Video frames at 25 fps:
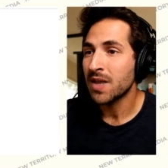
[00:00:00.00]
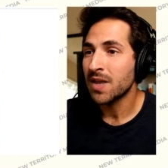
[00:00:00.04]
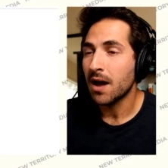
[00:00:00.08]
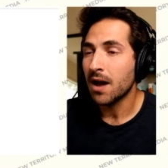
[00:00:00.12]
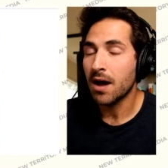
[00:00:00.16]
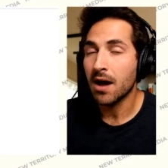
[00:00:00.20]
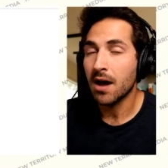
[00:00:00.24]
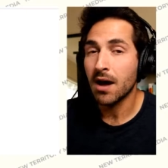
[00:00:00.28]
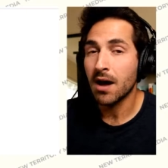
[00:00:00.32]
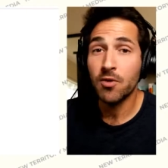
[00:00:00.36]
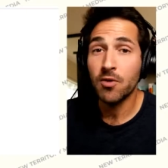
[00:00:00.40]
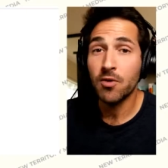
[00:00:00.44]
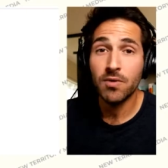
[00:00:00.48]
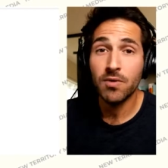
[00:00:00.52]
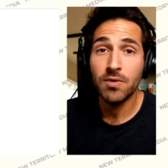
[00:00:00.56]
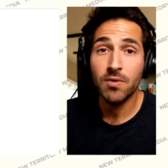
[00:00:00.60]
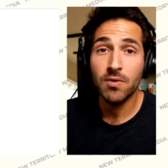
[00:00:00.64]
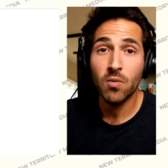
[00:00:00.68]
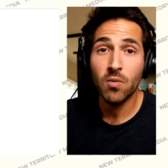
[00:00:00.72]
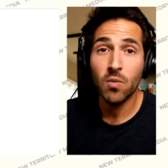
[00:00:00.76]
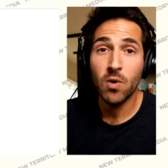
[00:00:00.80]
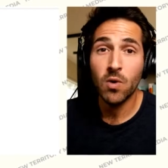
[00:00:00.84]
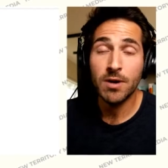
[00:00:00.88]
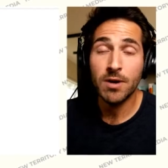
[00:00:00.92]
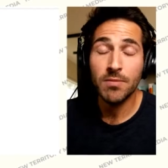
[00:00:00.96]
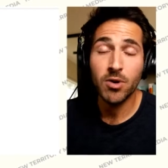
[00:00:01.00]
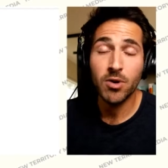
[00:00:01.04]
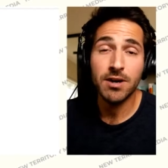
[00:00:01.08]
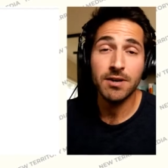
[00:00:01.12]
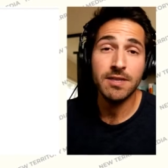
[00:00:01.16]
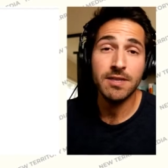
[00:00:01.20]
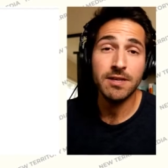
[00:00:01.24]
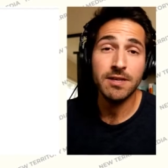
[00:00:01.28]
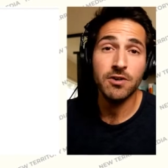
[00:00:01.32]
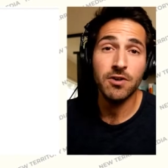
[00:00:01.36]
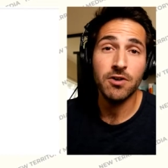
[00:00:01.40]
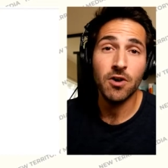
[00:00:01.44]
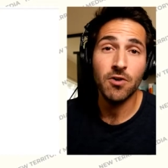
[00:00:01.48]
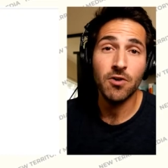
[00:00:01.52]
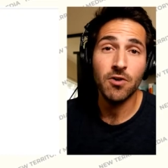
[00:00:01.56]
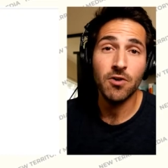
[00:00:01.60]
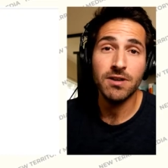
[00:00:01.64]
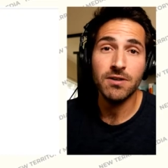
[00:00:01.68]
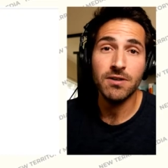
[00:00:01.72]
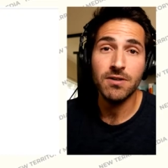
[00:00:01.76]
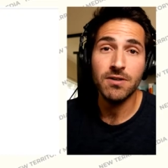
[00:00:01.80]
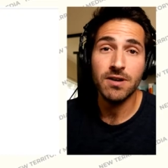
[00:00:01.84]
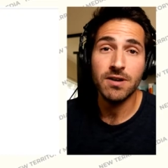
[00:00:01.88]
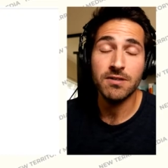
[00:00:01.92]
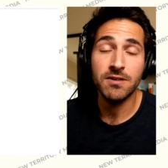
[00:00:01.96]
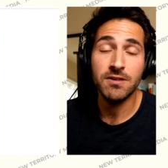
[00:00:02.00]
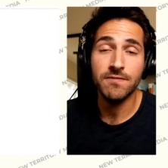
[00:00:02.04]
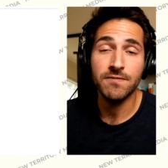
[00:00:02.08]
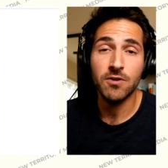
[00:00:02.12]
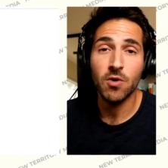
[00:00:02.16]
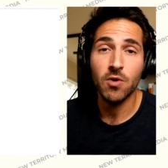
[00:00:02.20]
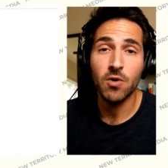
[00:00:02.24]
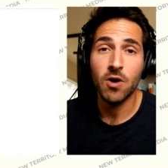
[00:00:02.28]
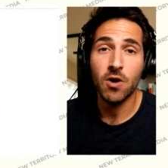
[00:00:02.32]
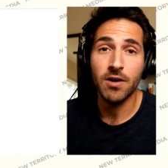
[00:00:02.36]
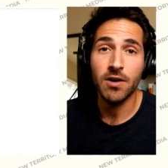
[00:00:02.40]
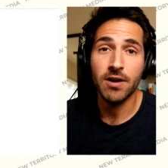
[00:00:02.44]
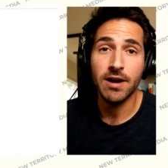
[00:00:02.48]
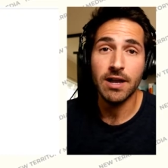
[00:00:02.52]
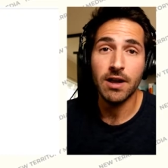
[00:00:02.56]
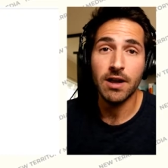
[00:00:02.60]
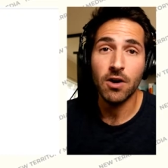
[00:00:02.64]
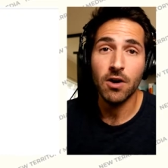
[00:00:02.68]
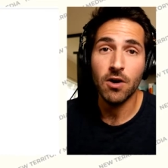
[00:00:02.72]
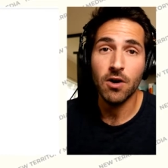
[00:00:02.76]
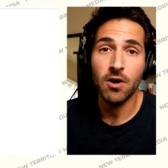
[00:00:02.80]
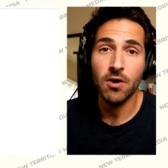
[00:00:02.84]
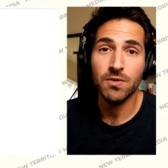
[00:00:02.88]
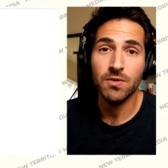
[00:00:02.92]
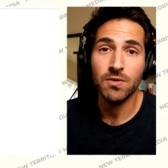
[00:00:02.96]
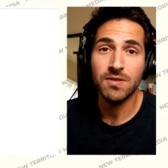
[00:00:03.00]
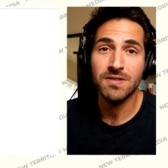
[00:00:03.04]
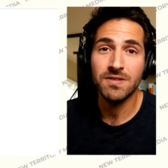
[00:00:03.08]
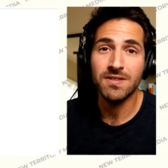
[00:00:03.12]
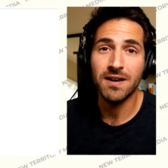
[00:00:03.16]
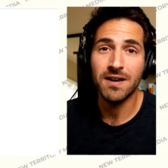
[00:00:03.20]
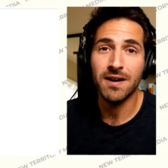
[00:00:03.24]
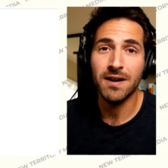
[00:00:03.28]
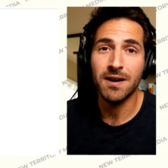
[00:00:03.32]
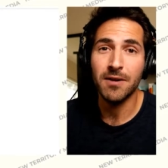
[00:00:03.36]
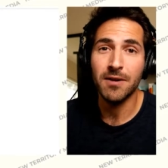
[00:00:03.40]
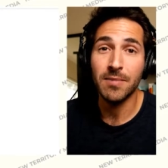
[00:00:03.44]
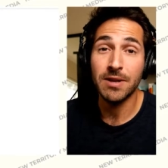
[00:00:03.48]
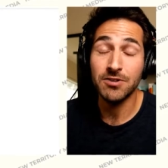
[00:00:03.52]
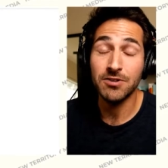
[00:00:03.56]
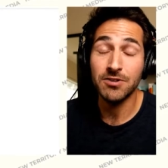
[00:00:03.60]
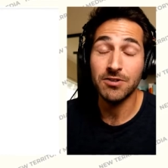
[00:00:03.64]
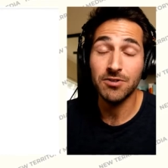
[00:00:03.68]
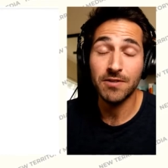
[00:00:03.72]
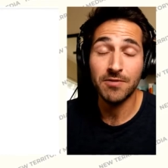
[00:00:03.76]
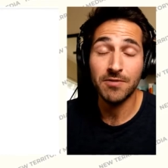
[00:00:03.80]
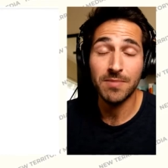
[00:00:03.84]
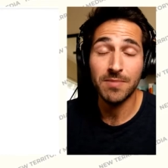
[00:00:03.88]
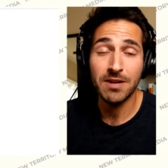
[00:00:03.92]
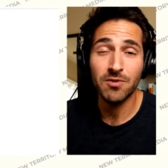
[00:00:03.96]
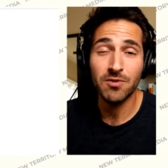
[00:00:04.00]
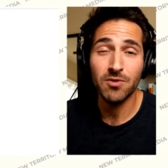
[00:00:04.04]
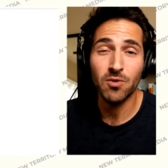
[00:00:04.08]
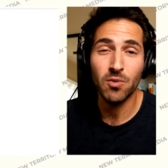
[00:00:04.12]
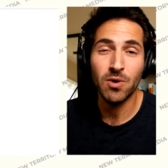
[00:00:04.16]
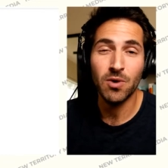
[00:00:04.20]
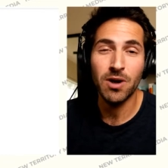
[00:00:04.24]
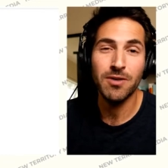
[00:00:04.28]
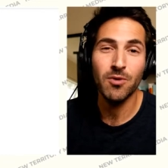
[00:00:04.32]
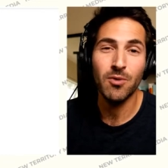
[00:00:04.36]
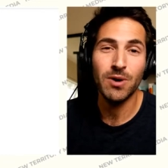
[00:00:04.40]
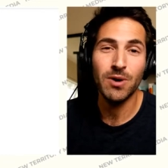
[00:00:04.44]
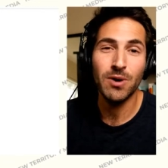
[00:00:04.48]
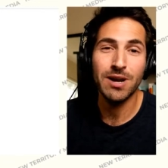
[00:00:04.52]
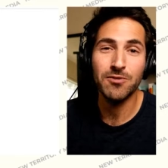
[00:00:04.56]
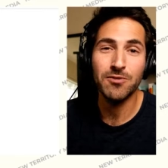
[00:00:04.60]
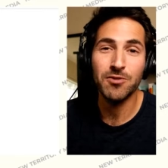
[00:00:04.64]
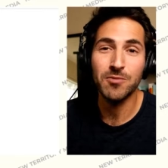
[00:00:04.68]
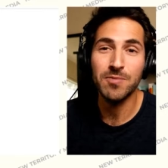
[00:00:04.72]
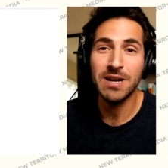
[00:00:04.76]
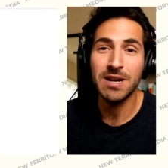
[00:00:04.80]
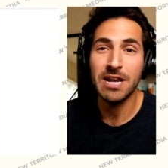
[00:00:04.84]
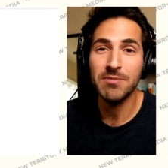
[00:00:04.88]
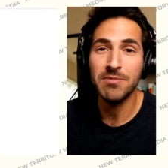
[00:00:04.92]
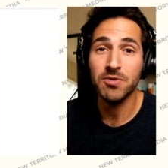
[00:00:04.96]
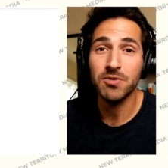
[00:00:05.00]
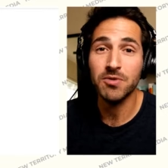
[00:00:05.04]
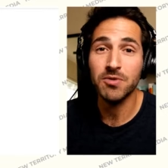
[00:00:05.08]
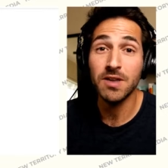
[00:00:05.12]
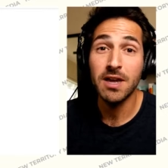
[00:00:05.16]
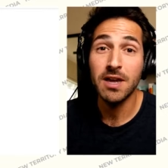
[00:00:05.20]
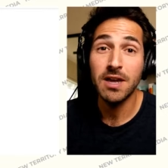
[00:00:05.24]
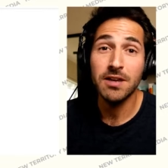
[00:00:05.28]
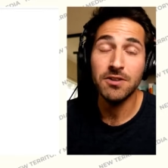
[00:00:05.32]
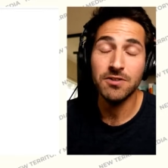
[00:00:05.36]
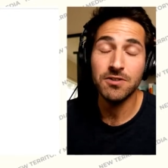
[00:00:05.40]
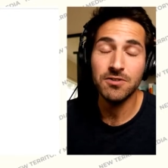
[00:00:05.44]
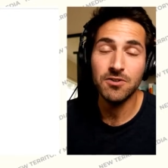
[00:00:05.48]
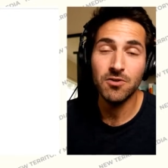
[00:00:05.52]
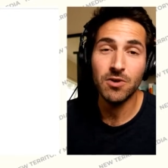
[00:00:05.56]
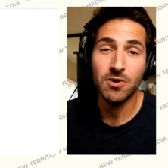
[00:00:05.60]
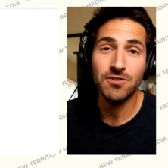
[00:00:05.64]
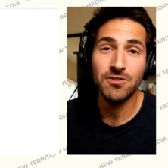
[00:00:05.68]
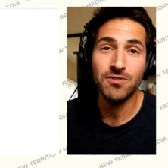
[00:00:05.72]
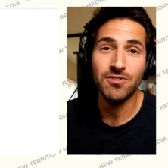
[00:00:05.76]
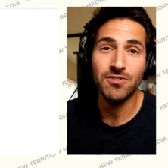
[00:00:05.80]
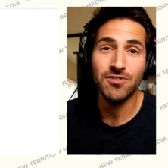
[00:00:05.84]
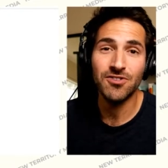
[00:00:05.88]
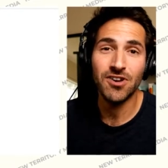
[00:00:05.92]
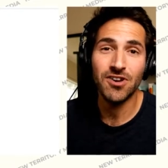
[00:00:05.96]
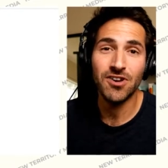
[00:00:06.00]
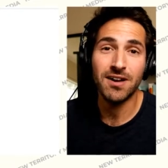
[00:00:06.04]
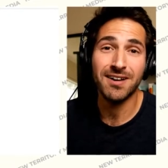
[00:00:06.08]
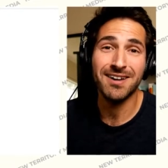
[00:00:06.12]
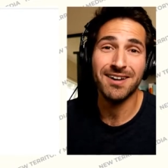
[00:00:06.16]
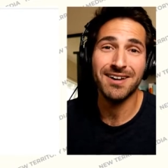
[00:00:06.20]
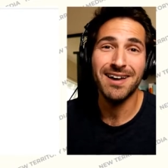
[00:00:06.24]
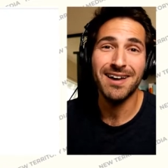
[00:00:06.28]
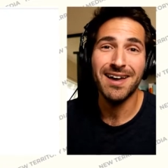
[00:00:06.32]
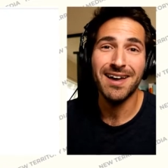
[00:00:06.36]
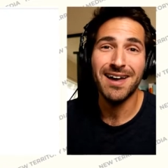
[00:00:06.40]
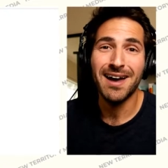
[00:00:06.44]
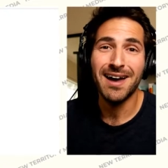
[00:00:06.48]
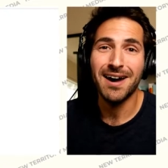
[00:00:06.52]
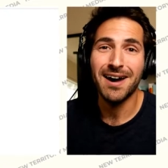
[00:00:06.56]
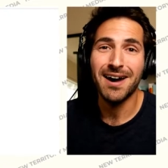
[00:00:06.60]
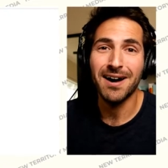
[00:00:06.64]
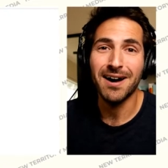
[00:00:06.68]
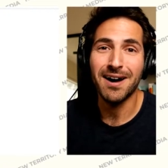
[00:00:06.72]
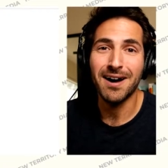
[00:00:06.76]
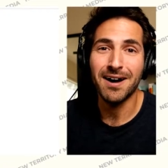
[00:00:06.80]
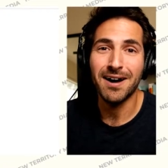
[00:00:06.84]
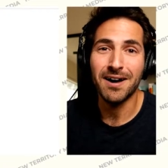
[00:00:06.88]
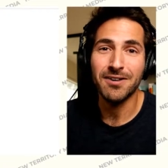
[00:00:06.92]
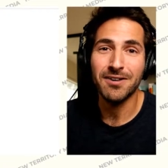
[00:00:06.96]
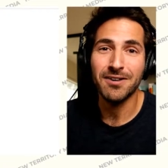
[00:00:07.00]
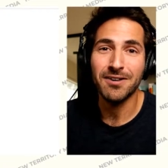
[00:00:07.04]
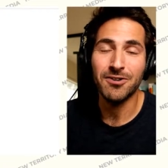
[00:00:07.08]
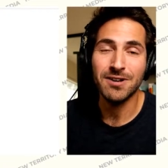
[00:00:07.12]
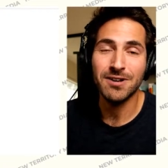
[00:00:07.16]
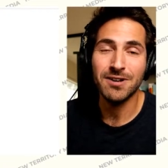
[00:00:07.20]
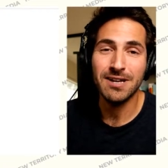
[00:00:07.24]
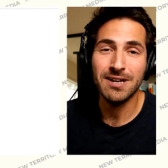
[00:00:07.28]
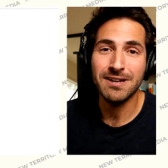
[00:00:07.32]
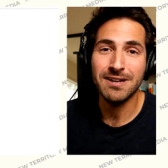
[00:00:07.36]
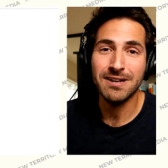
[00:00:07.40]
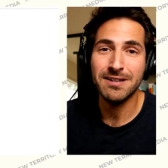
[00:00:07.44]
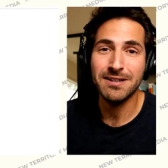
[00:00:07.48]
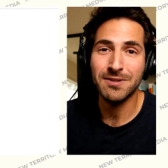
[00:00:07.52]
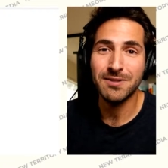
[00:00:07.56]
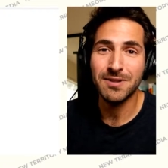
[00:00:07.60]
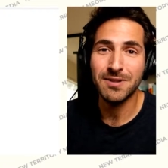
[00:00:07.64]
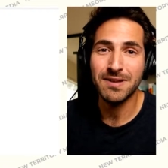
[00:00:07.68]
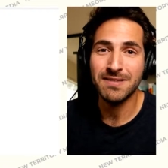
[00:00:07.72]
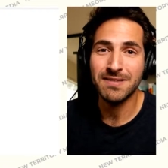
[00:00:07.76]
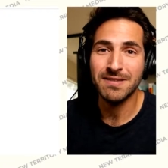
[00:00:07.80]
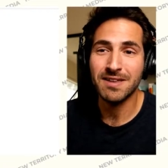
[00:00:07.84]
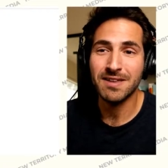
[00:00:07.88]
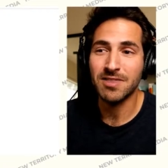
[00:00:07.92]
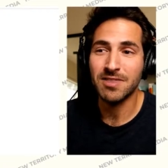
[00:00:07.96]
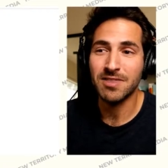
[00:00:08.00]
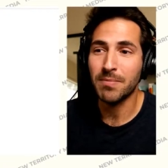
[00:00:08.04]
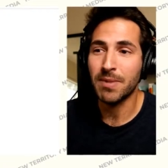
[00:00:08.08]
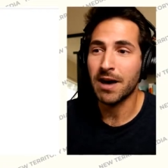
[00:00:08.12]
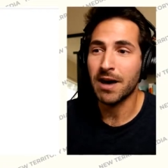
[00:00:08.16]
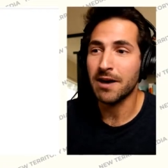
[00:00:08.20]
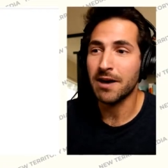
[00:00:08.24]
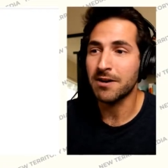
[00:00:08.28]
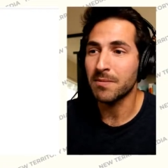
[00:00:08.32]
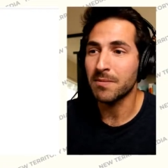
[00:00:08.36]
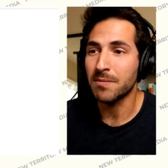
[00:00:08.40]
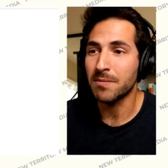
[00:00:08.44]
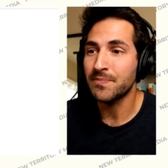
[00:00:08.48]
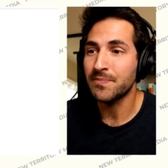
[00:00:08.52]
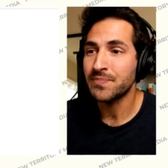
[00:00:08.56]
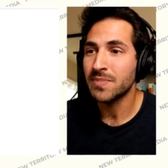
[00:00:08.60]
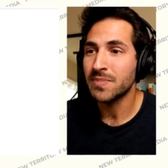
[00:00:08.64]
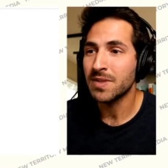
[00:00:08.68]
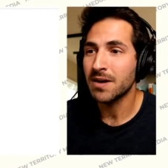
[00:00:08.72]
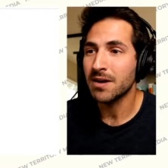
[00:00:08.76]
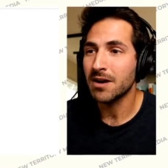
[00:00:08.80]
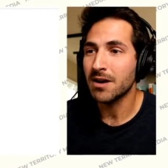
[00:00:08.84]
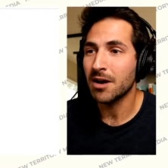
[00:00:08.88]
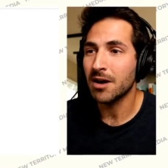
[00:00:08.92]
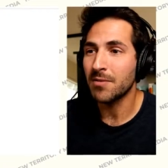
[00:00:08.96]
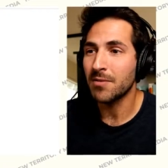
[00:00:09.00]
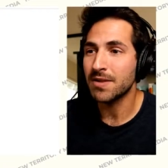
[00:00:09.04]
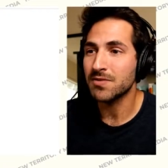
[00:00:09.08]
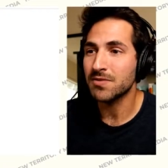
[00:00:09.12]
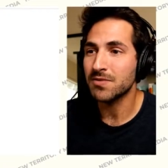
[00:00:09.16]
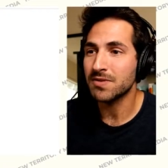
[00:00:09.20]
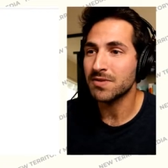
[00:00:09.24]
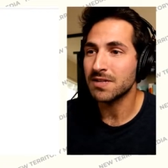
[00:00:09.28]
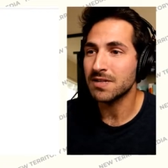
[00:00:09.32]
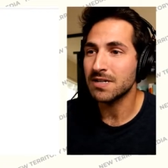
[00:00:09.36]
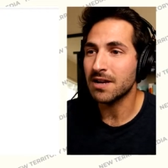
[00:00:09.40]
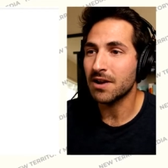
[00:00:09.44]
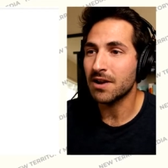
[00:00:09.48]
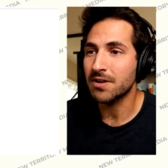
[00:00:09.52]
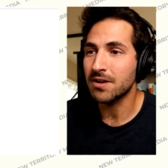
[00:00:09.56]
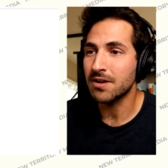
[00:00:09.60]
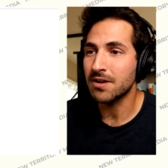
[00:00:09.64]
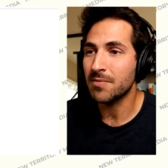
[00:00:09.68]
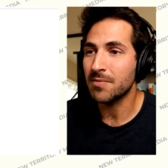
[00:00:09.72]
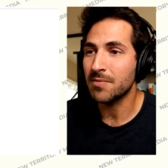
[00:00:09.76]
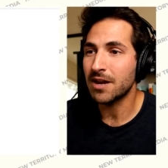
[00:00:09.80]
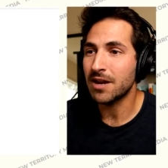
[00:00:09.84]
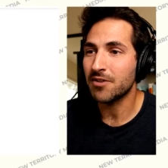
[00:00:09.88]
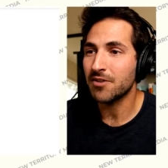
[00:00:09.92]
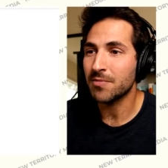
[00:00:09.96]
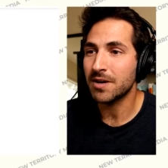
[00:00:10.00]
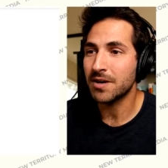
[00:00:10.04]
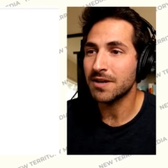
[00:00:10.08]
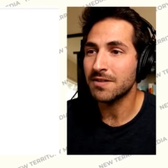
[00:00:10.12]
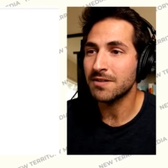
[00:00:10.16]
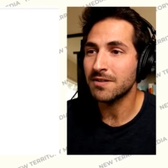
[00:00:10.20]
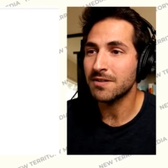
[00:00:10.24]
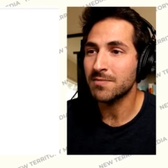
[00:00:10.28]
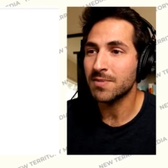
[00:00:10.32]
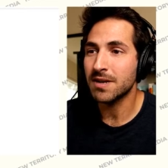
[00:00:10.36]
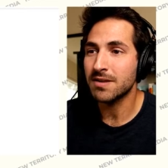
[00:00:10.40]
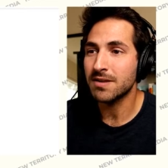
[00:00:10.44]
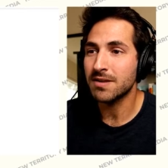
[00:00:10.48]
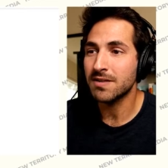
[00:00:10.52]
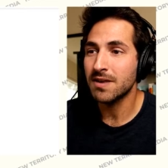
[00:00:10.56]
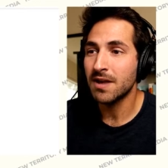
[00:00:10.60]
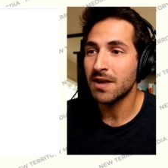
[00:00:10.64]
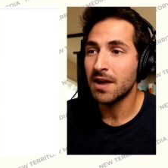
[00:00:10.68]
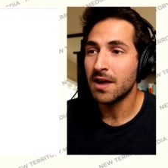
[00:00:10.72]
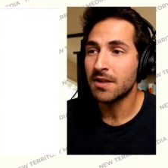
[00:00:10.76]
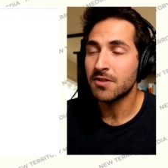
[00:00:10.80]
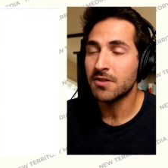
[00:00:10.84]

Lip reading: One important thing to note here is if you are a host and you do have the waiting room enabled, you do want to check your attendee list at the bottom, as you'll see down here, manage participants.